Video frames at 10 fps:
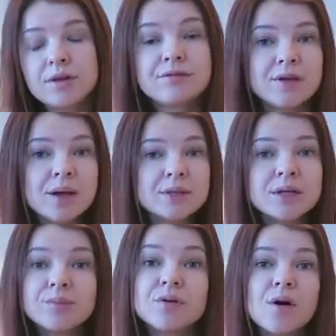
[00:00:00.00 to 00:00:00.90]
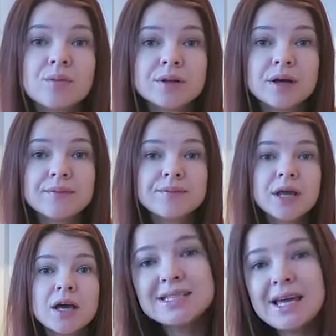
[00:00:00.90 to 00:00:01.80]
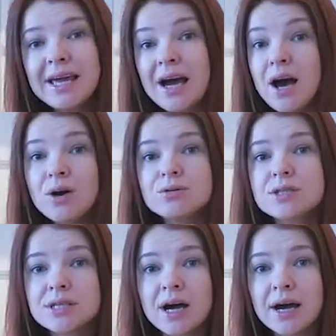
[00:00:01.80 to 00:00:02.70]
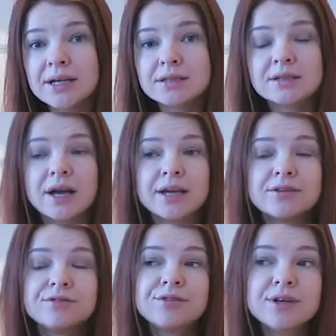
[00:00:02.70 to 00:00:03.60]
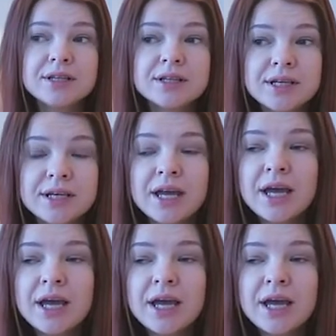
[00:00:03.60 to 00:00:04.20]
family problem say outside like freely,